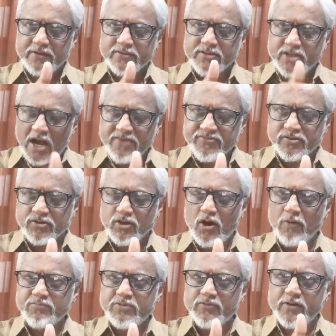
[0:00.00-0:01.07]
thrust
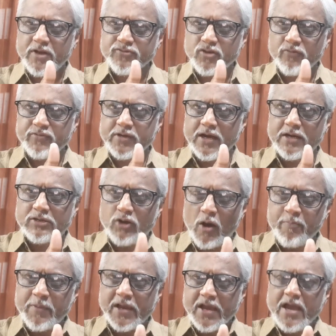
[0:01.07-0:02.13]
of the philosophical
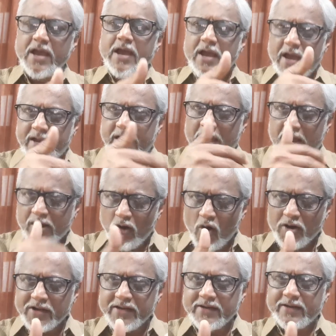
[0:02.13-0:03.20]
topic, and
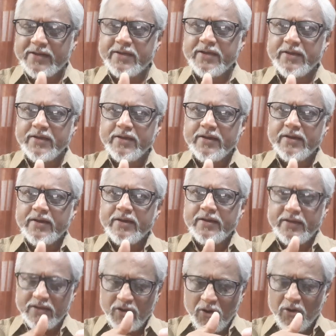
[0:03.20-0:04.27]
accordingly,
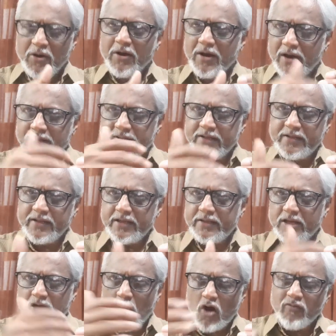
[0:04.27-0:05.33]

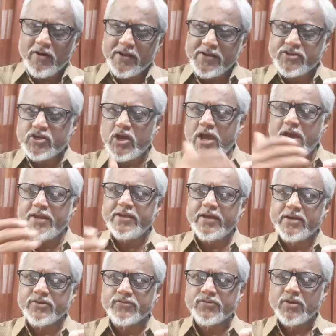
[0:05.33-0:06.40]
the coverage
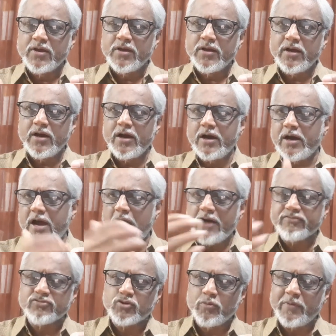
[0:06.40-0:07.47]
areas
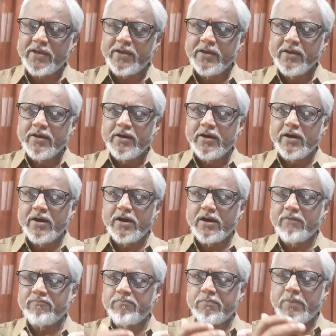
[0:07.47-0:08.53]
have to be
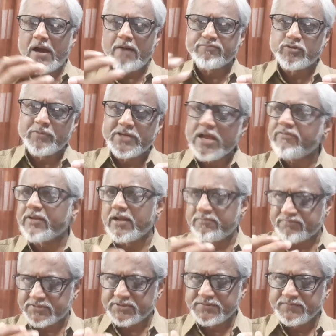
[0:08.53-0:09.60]

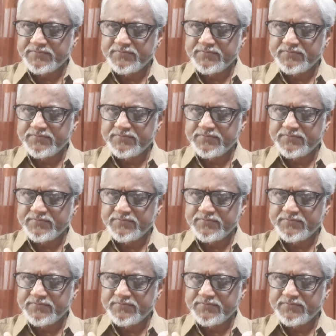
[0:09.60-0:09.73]
developed.